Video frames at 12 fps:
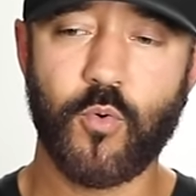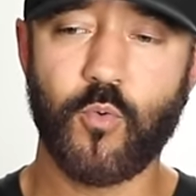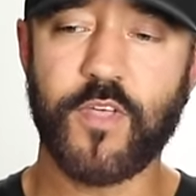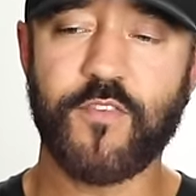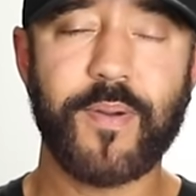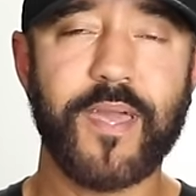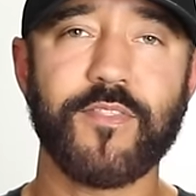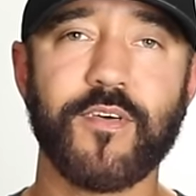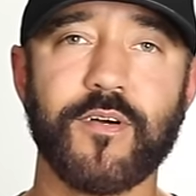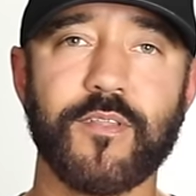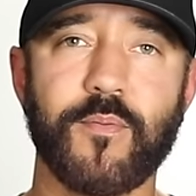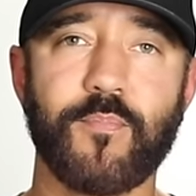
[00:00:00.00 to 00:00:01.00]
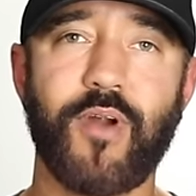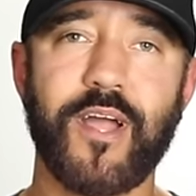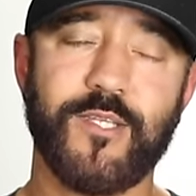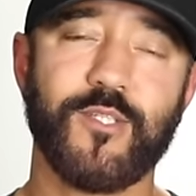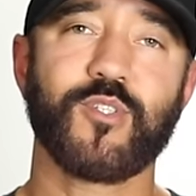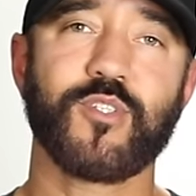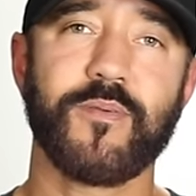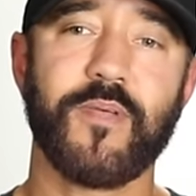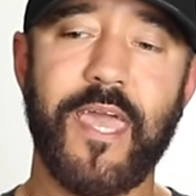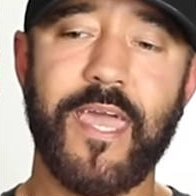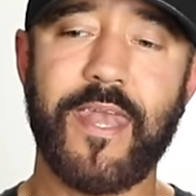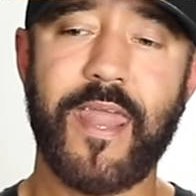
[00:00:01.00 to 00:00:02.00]
we've paid the, the price.
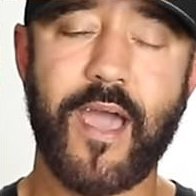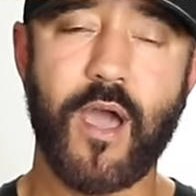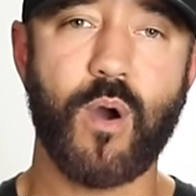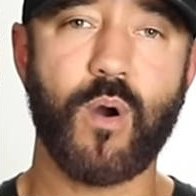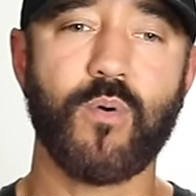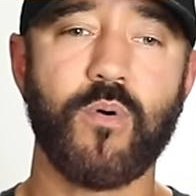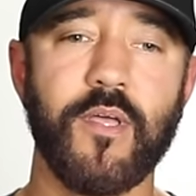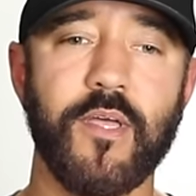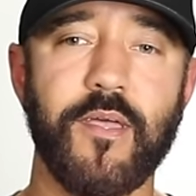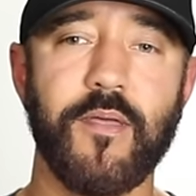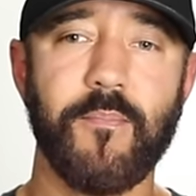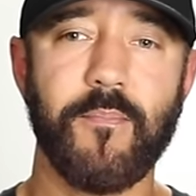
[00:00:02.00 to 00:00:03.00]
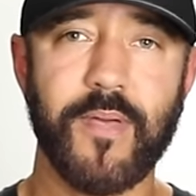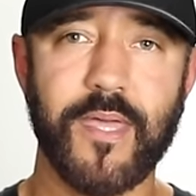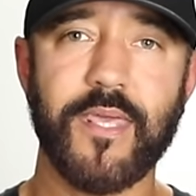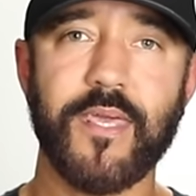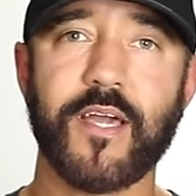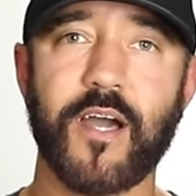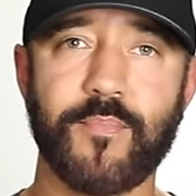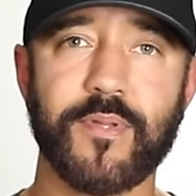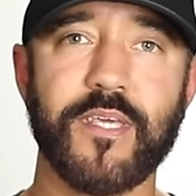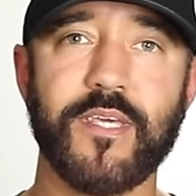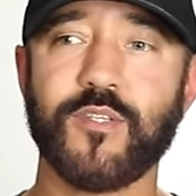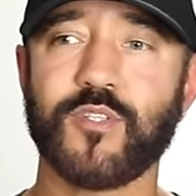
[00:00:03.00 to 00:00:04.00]
And now many
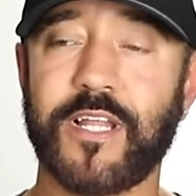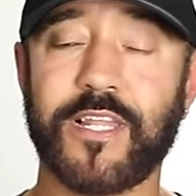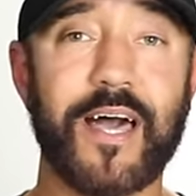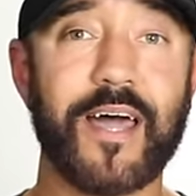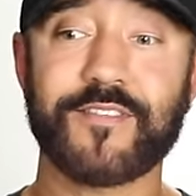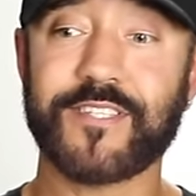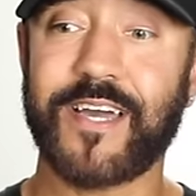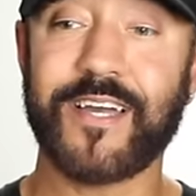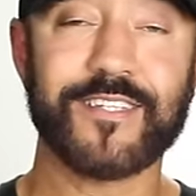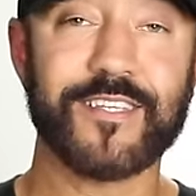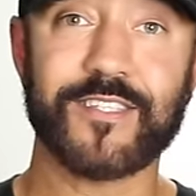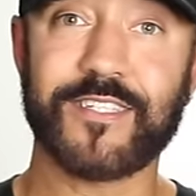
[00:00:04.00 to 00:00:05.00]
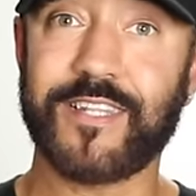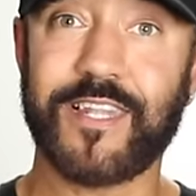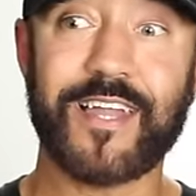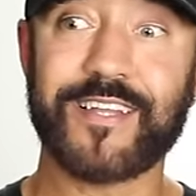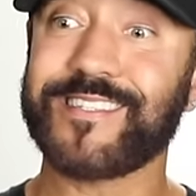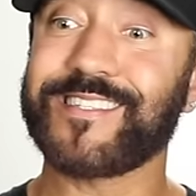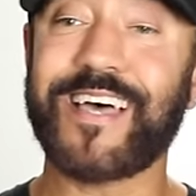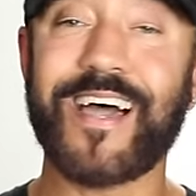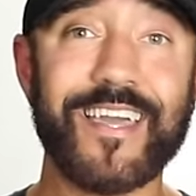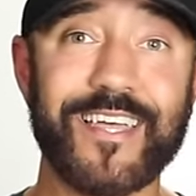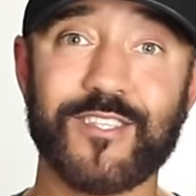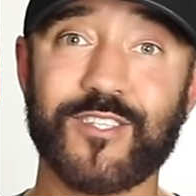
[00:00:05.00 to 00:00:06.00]
companies and a lot of scientists and a lot of
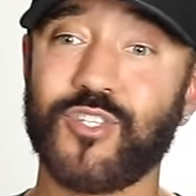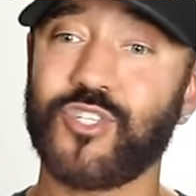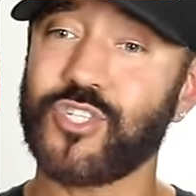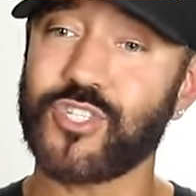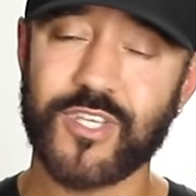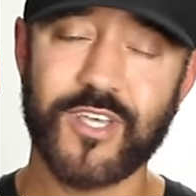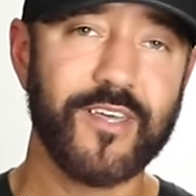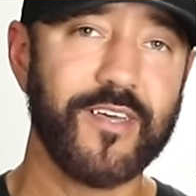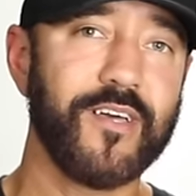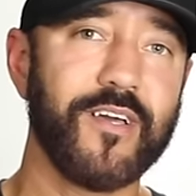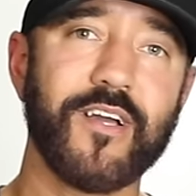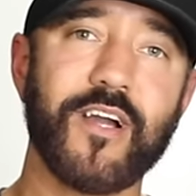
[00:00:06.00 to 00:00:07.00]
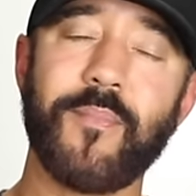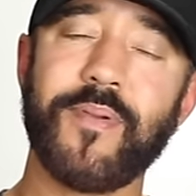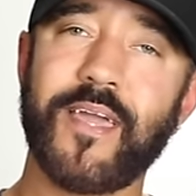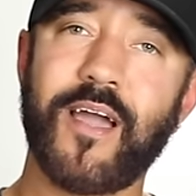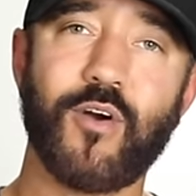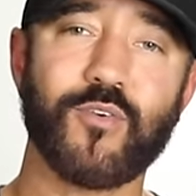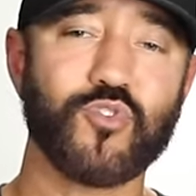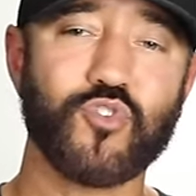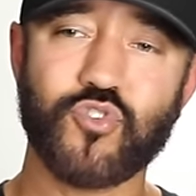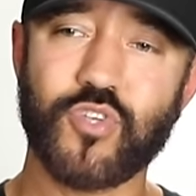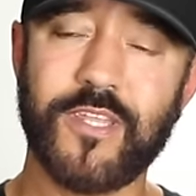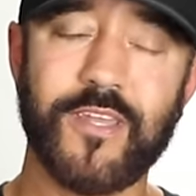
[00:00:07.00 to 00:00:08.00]
science is just coming
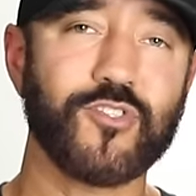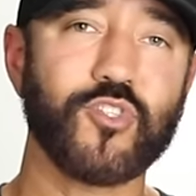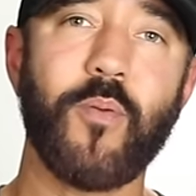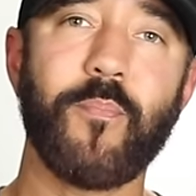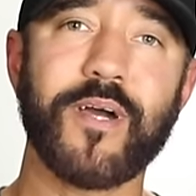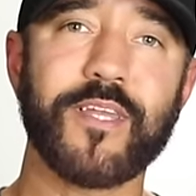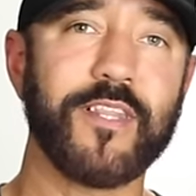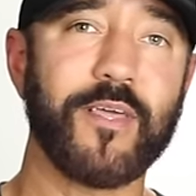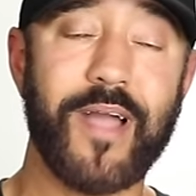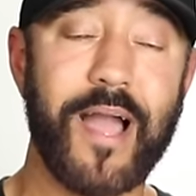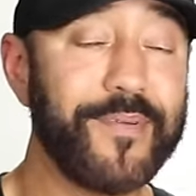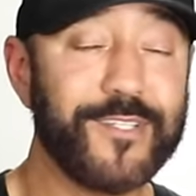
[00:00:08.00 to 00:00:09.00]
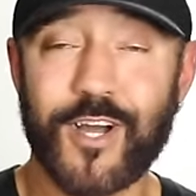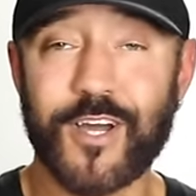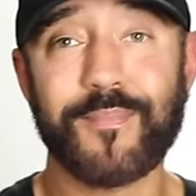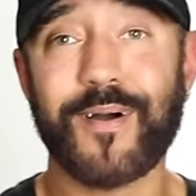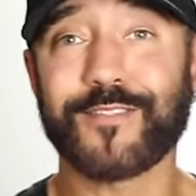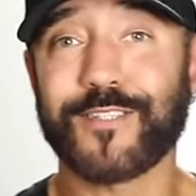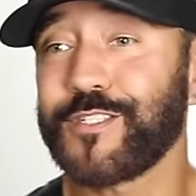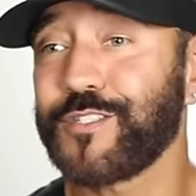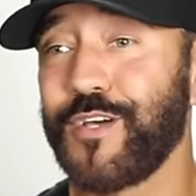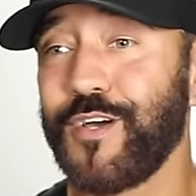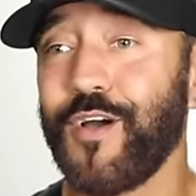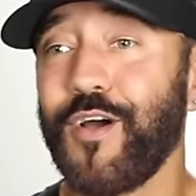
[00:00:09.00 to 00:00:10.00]
out so abundantly right. I've been talking about this
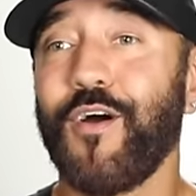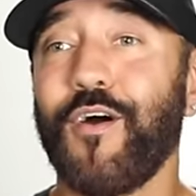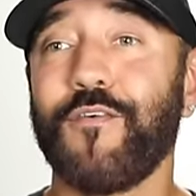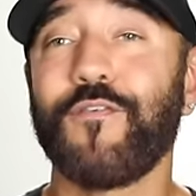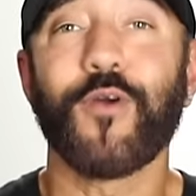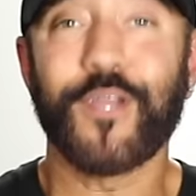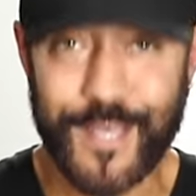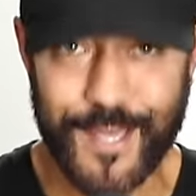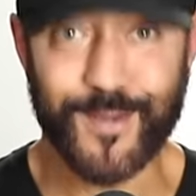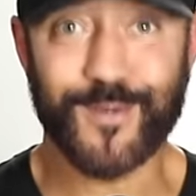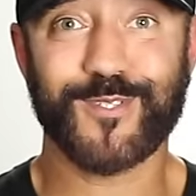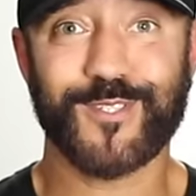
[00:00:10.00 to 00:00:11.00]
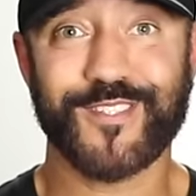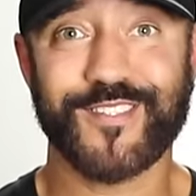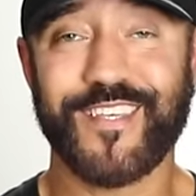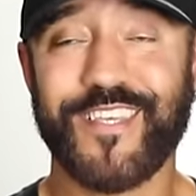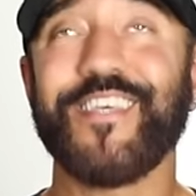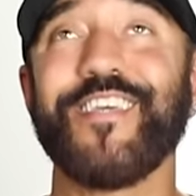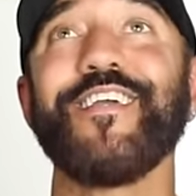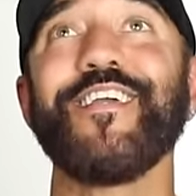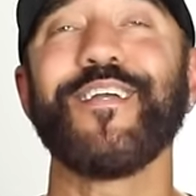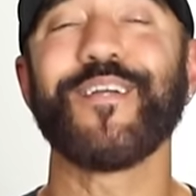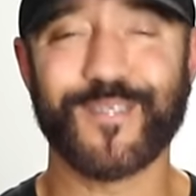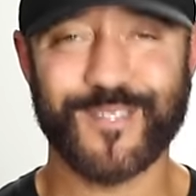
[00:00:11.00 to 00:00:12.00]
for years,
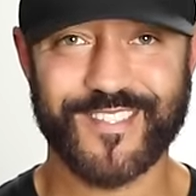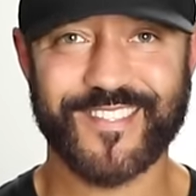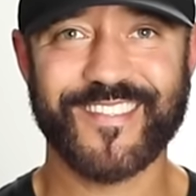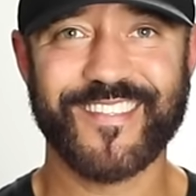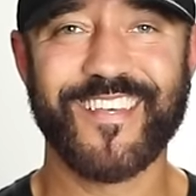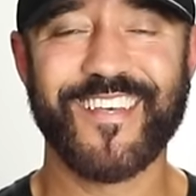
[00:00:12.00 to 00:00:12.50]
years.